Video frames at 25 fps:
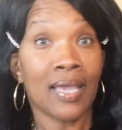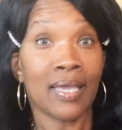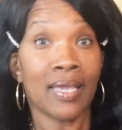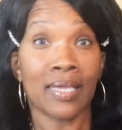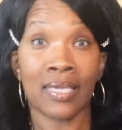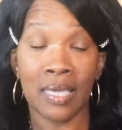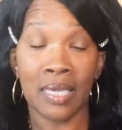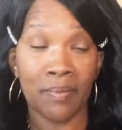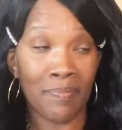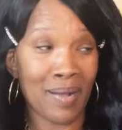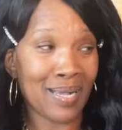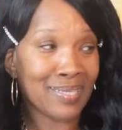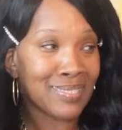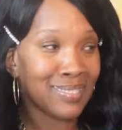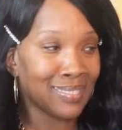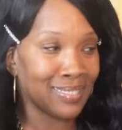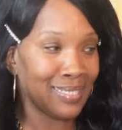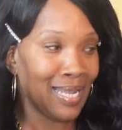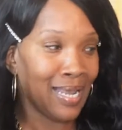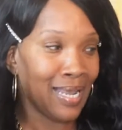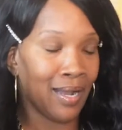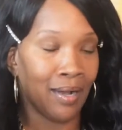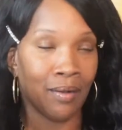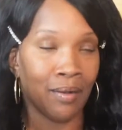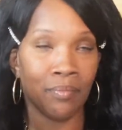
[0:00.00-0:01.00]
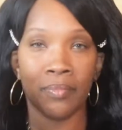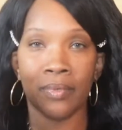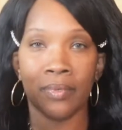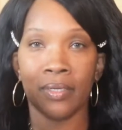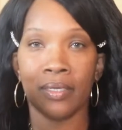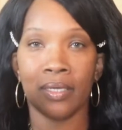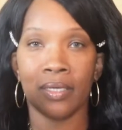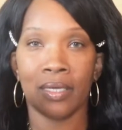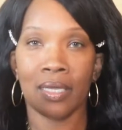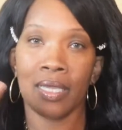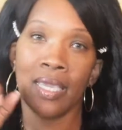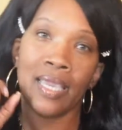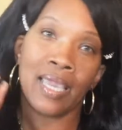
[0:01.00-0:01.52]
get my stamp,
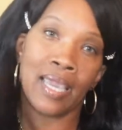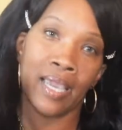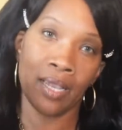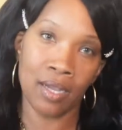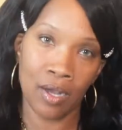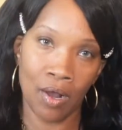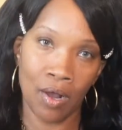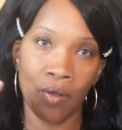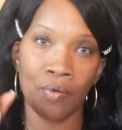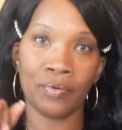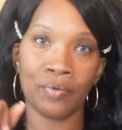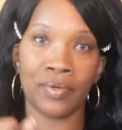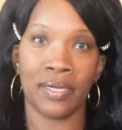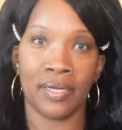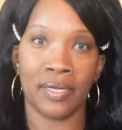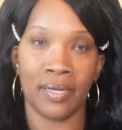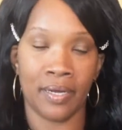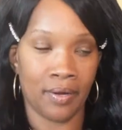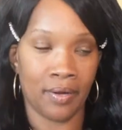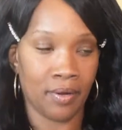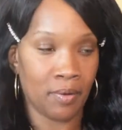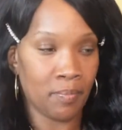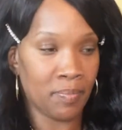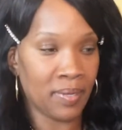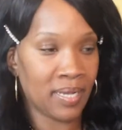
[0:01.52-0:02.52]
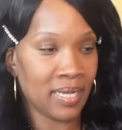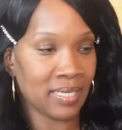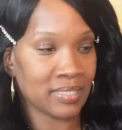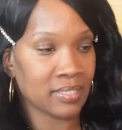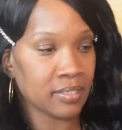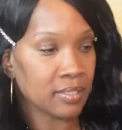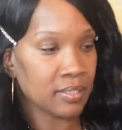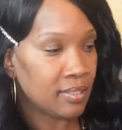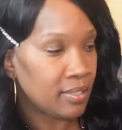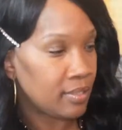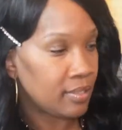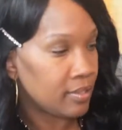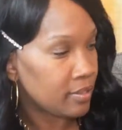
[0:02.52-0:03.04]
and go on in there. Because
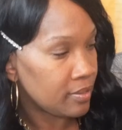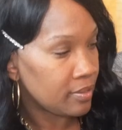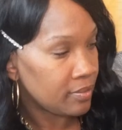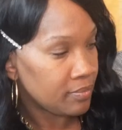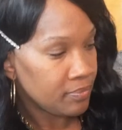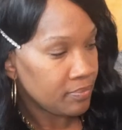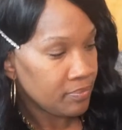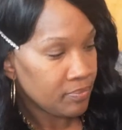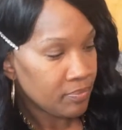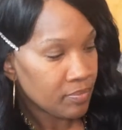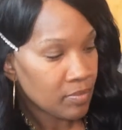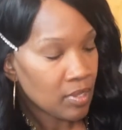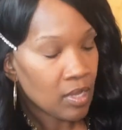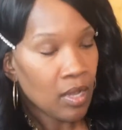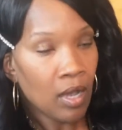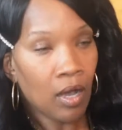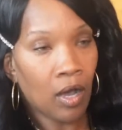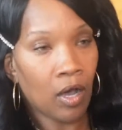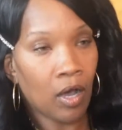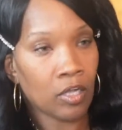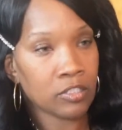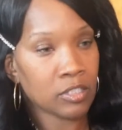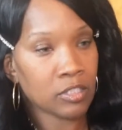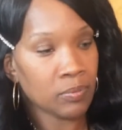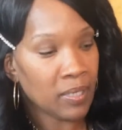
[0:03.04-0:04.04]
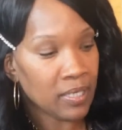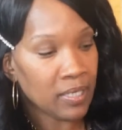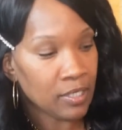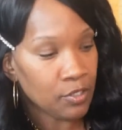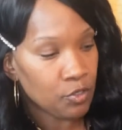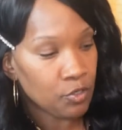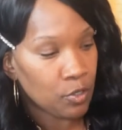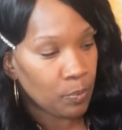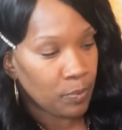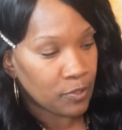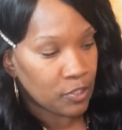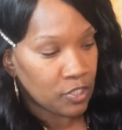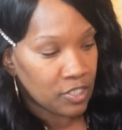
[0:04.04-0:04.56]
look, ultimately you
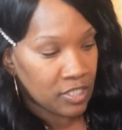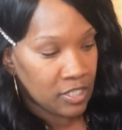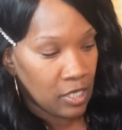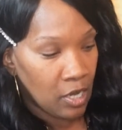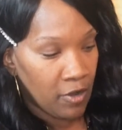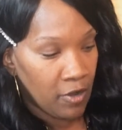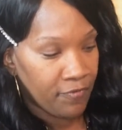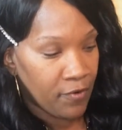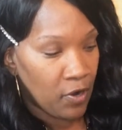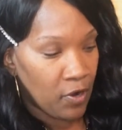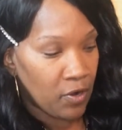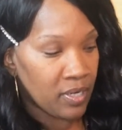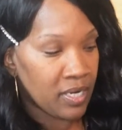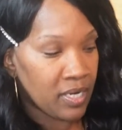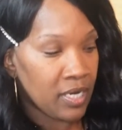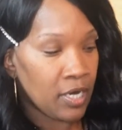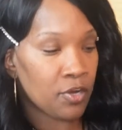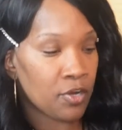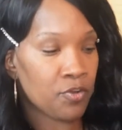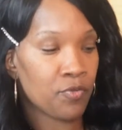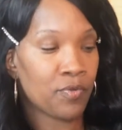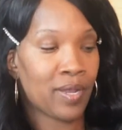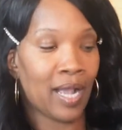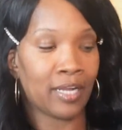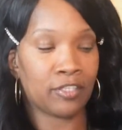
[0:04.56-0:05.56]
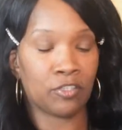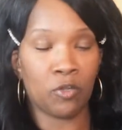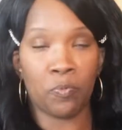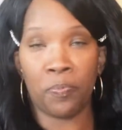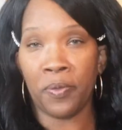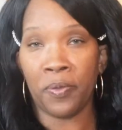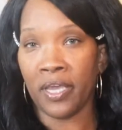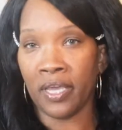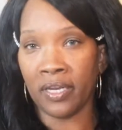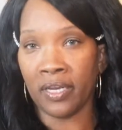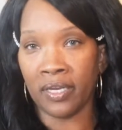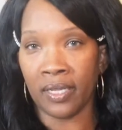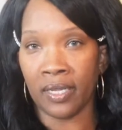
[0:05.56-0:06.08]
can put your cell phone in here, you got your
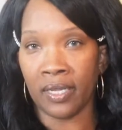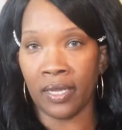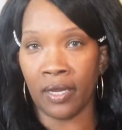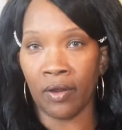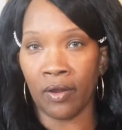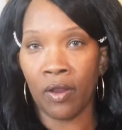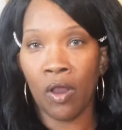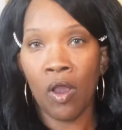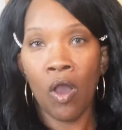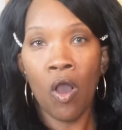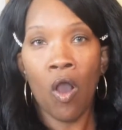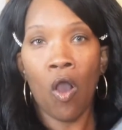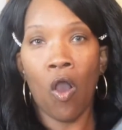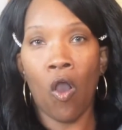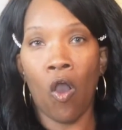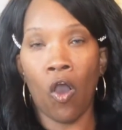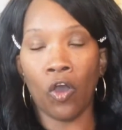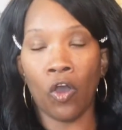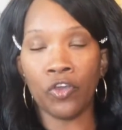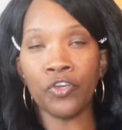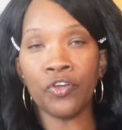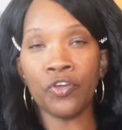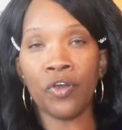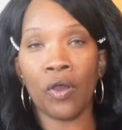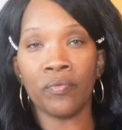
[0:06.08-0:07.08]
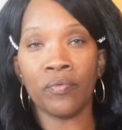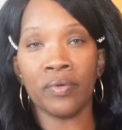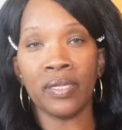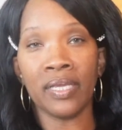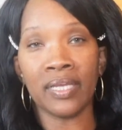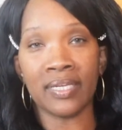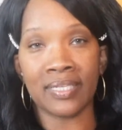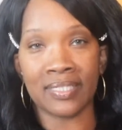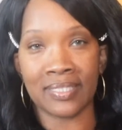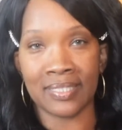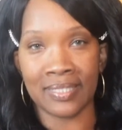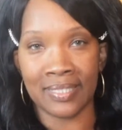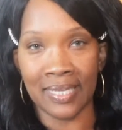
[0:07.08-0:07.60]
pen in here. All you're gonna need
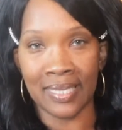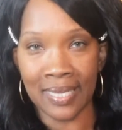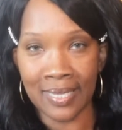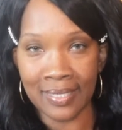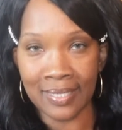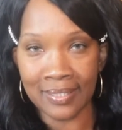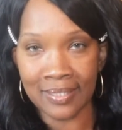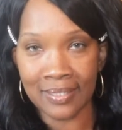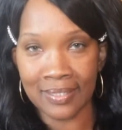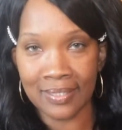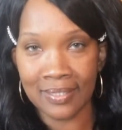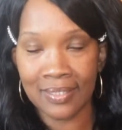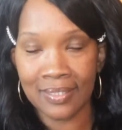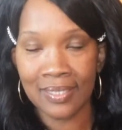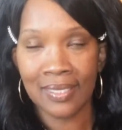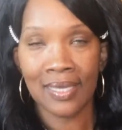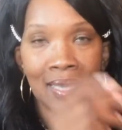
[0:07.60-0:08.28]
is this